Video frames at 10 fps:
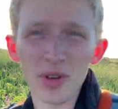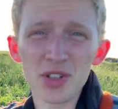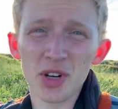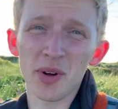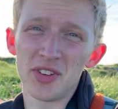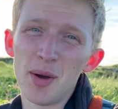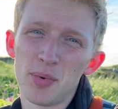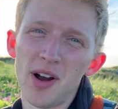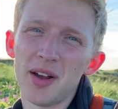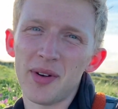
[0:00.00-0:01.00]
really sure what tip
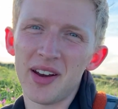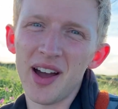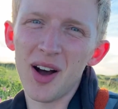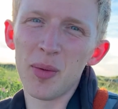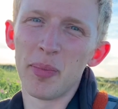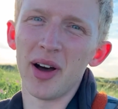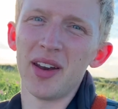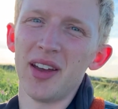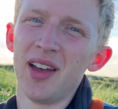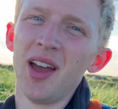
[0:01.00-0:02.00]
we're on right now,
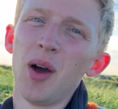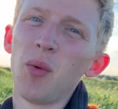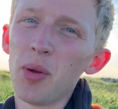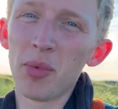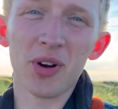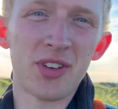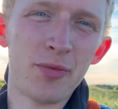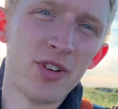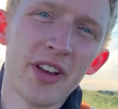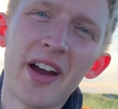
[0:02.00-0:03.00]
but one more tip
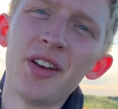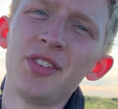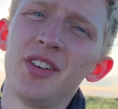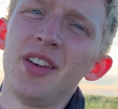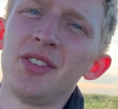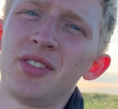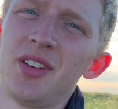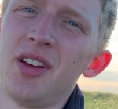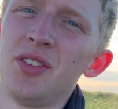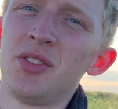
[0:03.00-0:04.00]
for you guys is
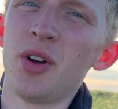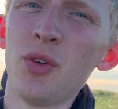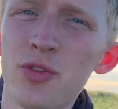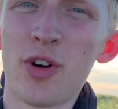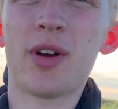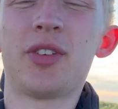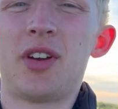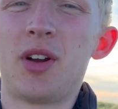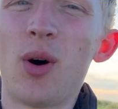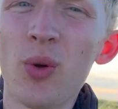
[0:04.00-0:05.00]
don't focus
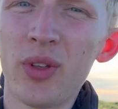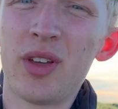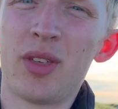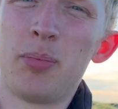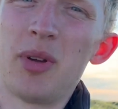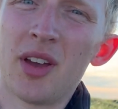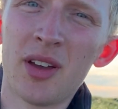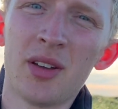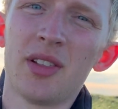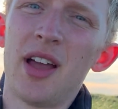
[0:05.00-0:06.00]
on only the
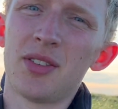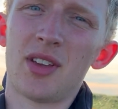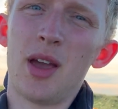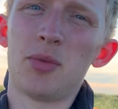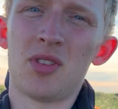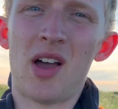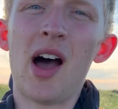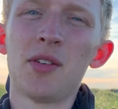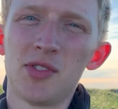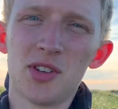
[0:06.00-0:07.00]
big landscapes, the
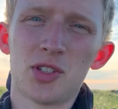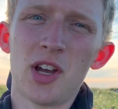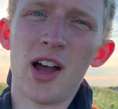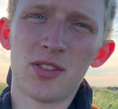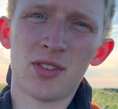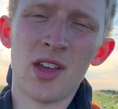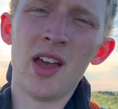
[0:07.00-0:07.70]
obvious shots.